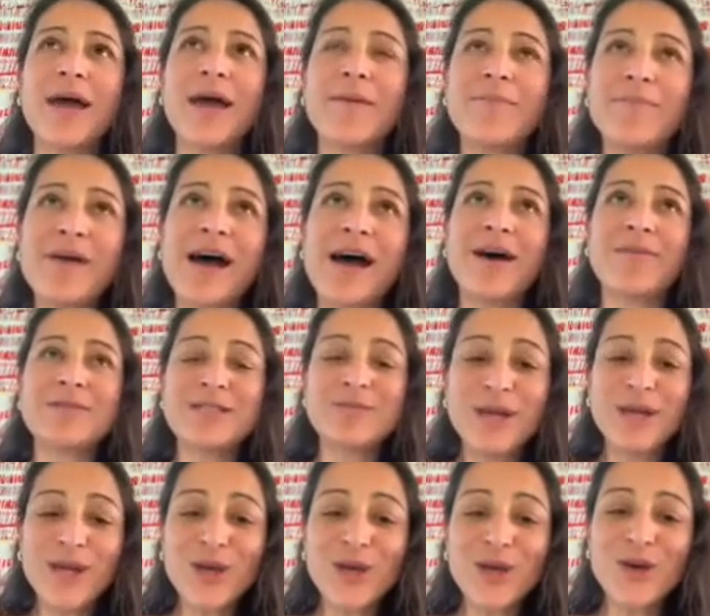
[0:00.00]
Speaking of
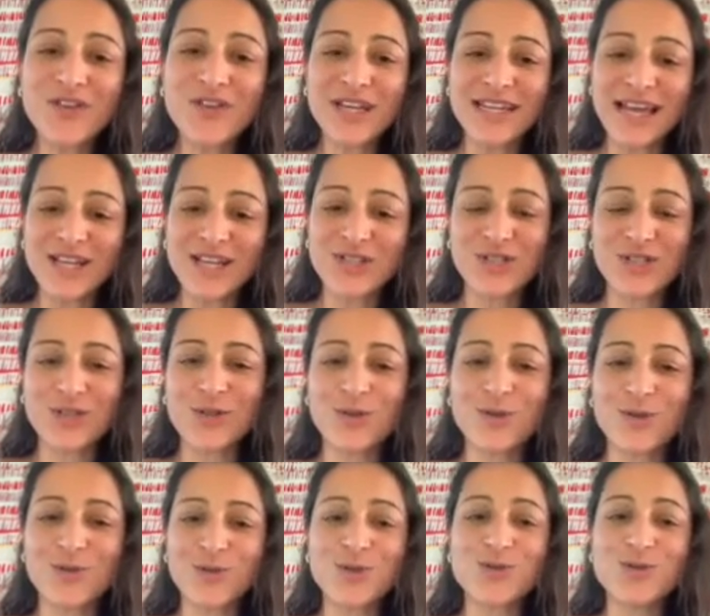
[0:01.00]
connection, you
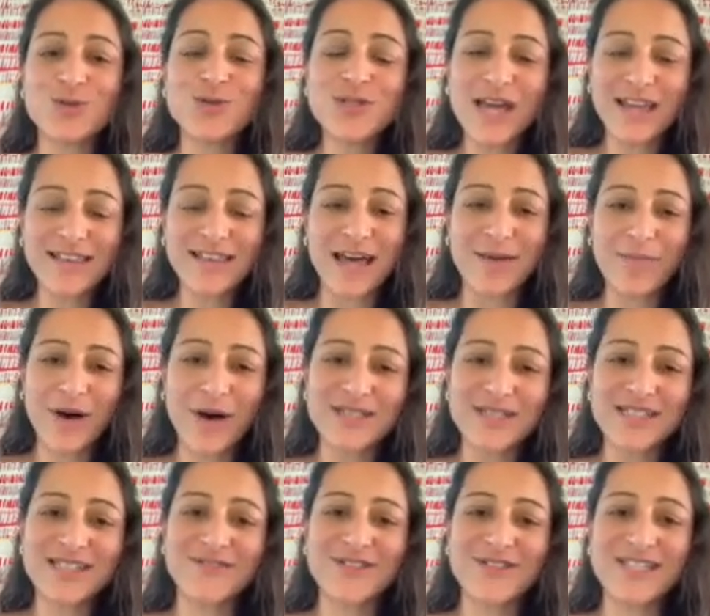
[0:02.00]
do take that
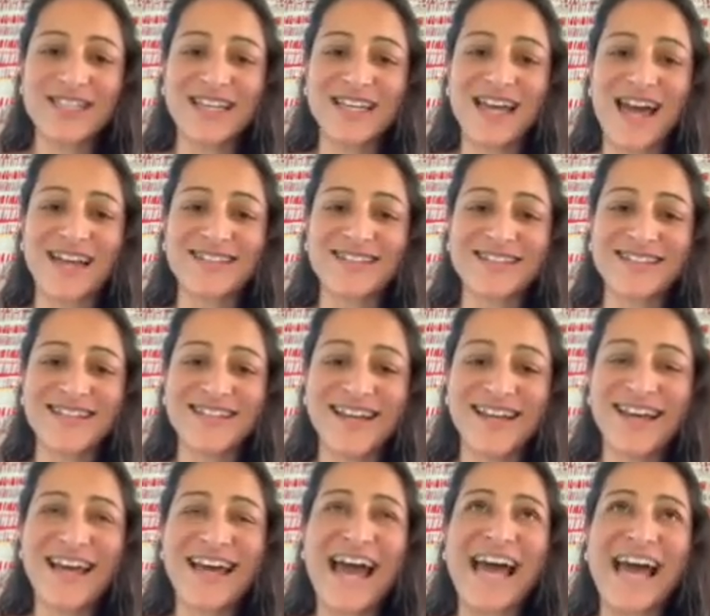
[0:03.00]
positivity and
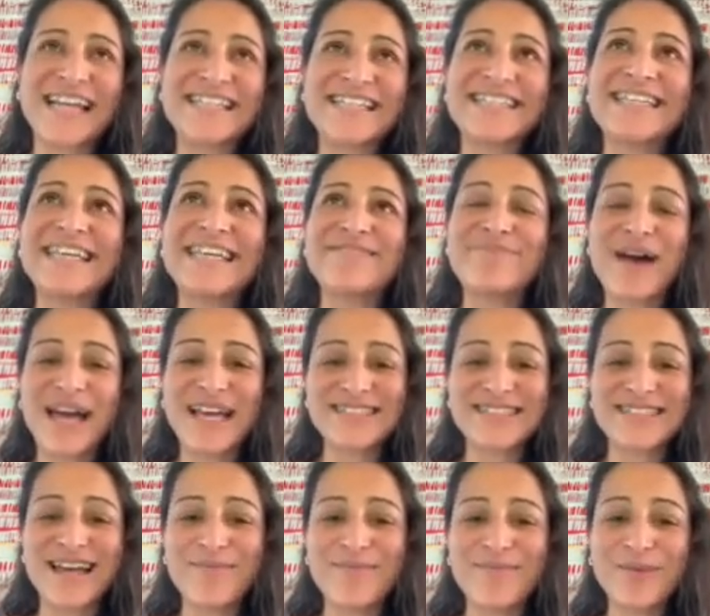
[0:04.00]
lead by
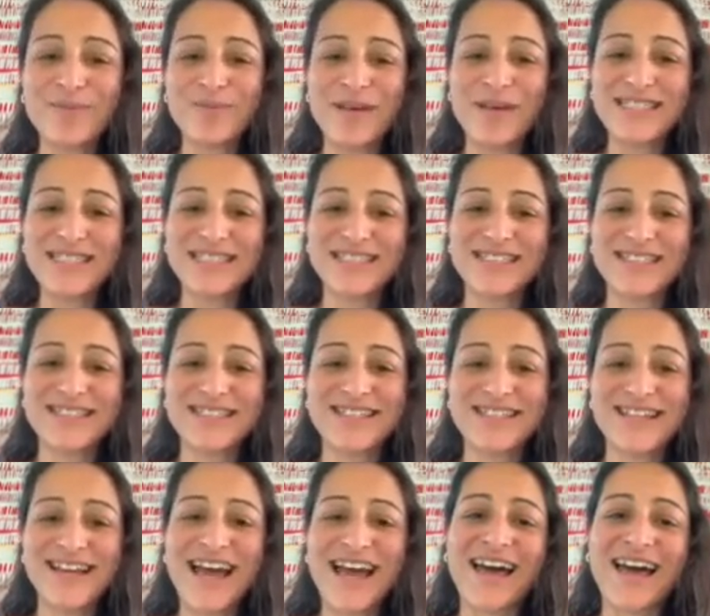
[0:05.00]
example message.
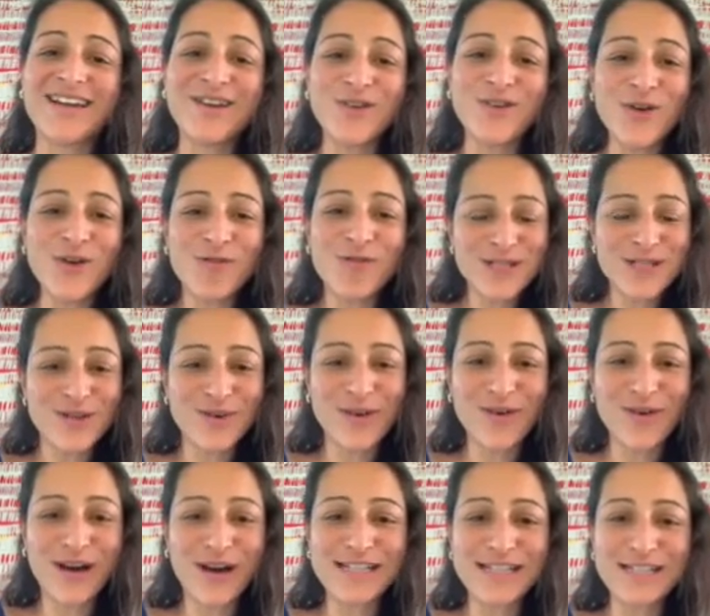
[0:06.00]
And you've been doing
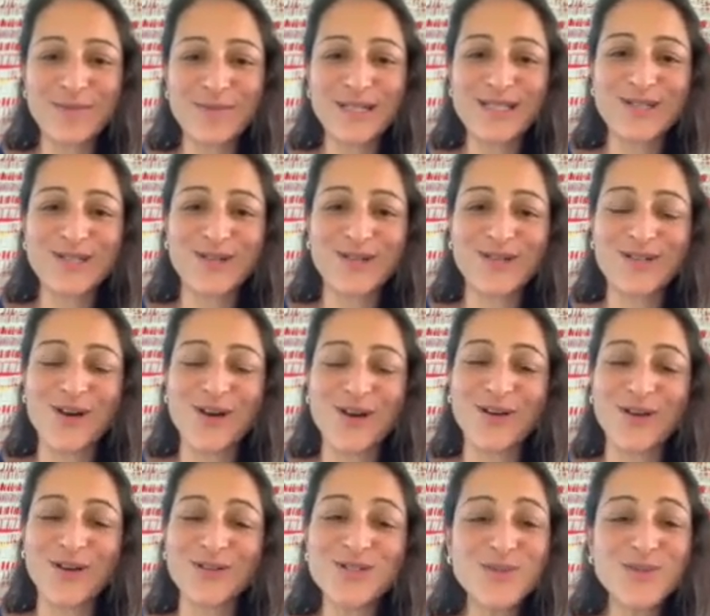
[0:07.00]
quite a bit
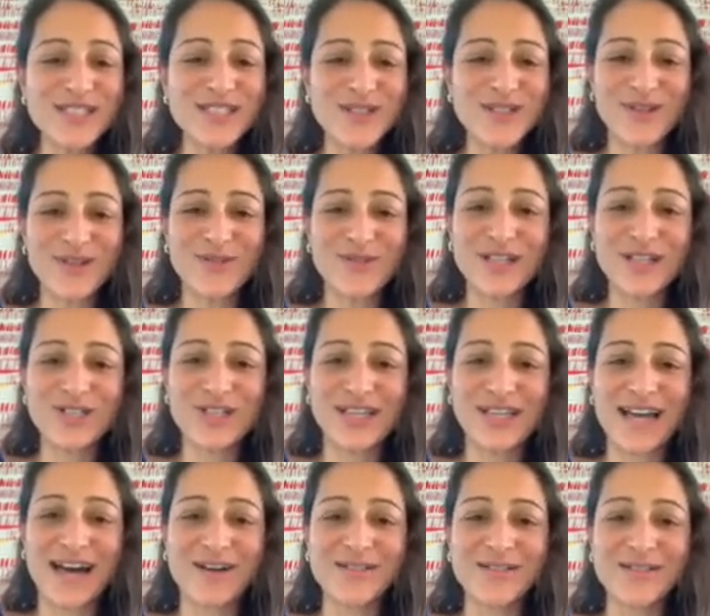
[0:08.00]
on Twitter and reaching
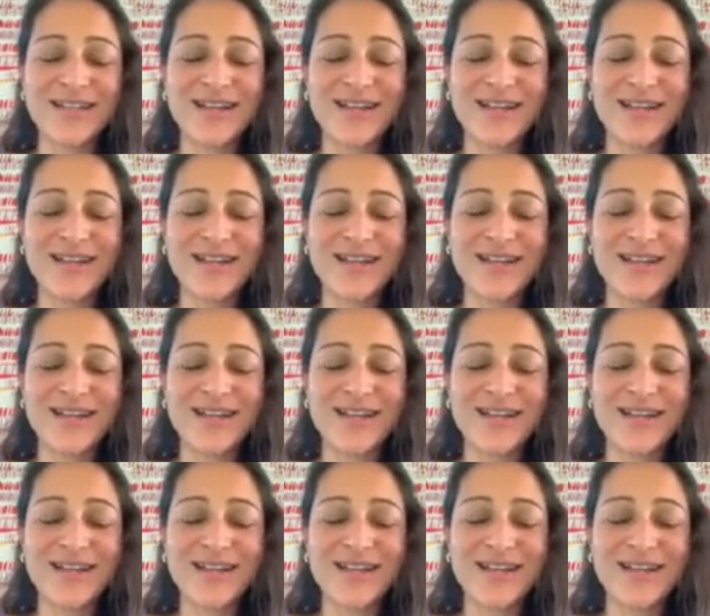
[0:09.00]
out.